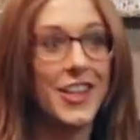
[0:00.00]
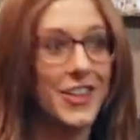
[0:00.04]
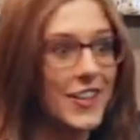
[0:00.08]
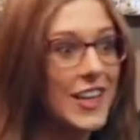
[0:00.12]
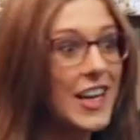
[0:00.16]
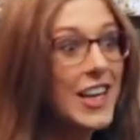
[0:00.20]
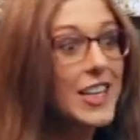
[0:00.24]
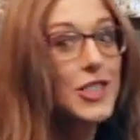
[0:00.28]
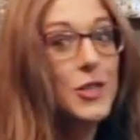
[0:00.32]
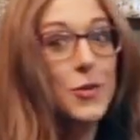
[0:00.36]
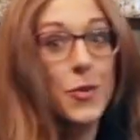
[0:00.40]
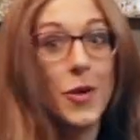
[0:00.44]

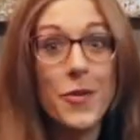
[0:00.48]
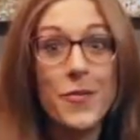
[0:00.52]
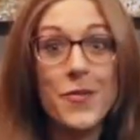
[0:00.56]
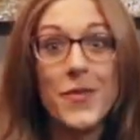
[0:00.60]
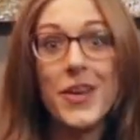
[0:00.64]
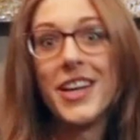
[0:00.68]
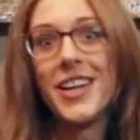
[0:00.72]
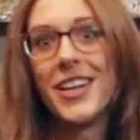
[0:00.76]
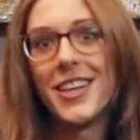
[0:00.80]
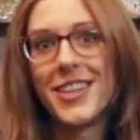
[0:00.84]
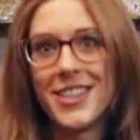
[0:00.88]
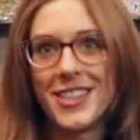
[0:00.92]
that's what
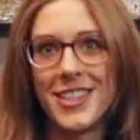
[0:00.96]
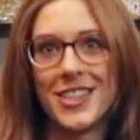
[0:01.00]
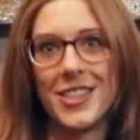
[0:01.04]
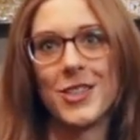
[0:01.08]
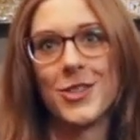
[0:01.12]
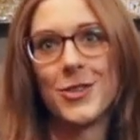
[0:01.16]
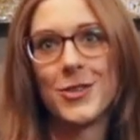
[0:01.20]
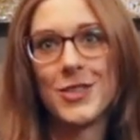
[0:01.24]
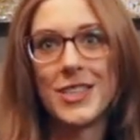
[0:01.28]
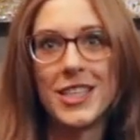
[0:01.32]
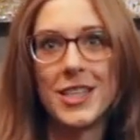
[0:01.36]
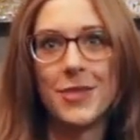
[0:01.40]
makes, you
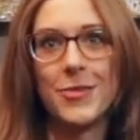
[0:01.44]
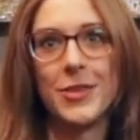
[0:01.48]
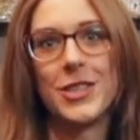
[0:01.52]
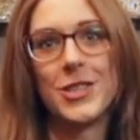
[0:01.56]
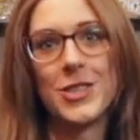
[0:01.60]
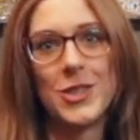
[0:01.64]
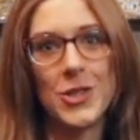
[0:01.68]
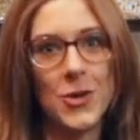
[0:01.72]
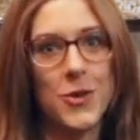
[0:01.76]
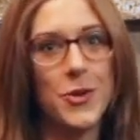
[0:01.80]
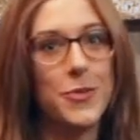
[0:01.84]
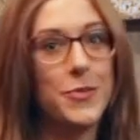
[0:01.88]
know,
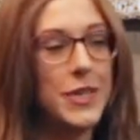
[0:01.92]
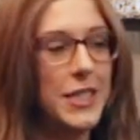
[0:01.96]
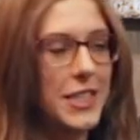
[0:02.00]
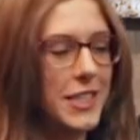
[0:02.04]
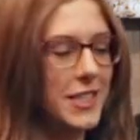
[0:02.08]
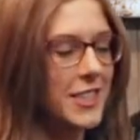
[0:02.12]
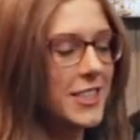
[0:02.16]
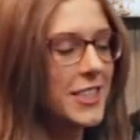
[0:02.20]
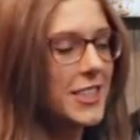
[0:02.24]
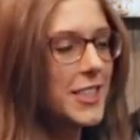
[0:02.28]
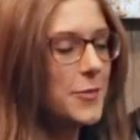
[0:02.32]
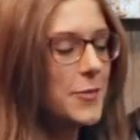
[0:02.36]
Timmins so
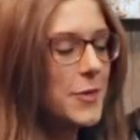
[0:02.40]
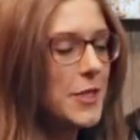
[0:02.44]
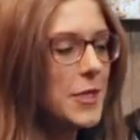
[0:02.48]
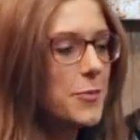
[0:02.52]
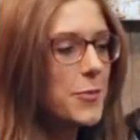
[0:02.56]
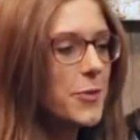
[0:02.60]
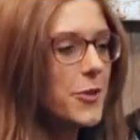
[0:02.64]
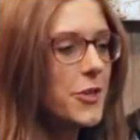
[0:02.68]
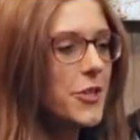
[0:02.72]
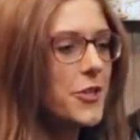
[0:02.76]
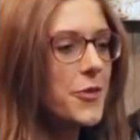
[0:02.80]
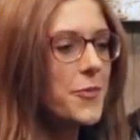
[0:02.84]
appealing to
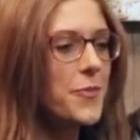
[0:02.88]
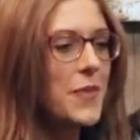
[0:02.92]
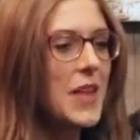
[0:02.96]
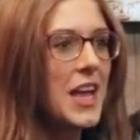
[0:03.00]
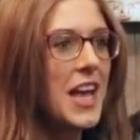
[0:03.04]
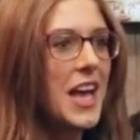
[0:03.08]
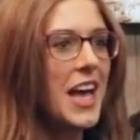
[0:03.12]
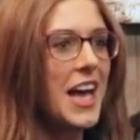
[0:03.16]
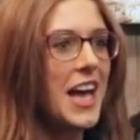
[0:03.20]
people.